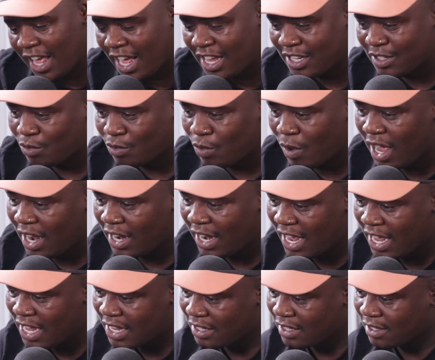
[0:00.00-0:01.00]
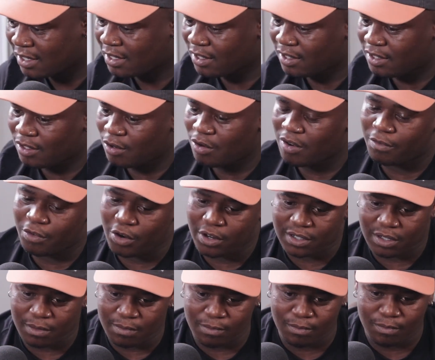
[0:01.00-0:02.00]
As well as
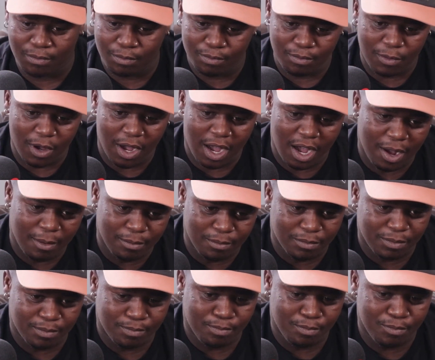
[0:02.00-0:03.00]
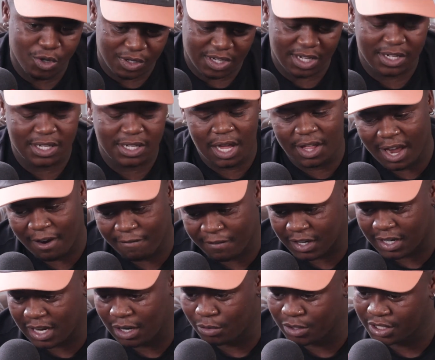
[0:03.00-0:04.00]
Universal Music
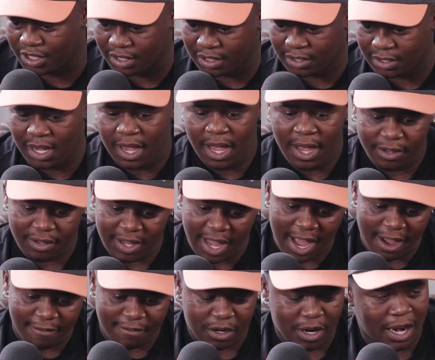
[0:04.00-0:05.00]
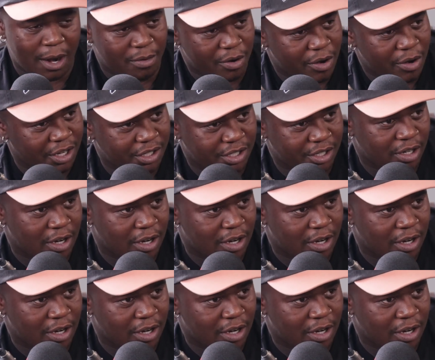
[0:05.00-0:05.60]
Africa, which is they have a collaborating.